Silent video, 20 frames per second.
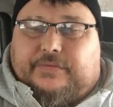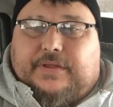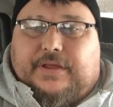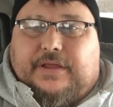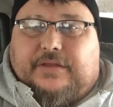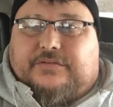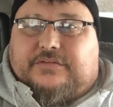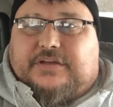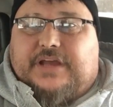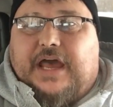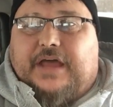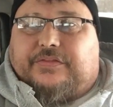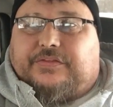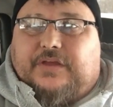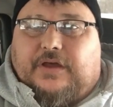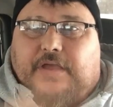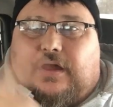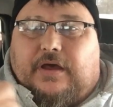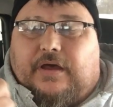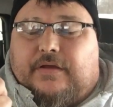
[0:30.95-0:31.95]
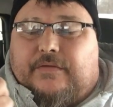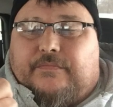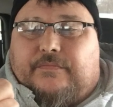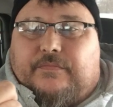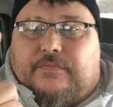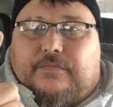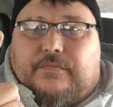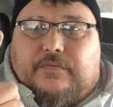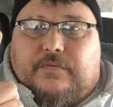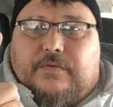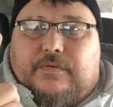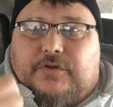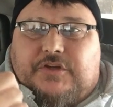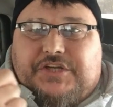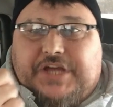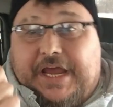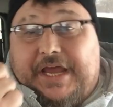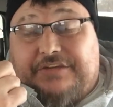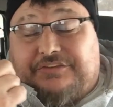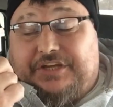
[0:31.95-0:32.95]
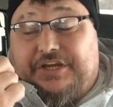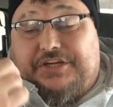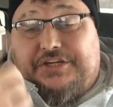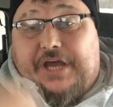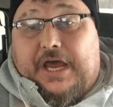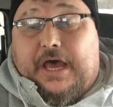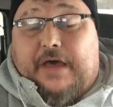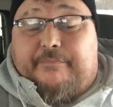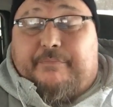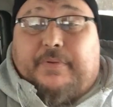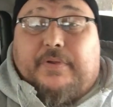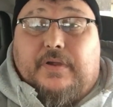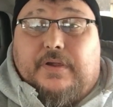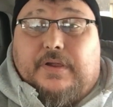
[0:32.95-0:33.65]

that's got the chassis shop.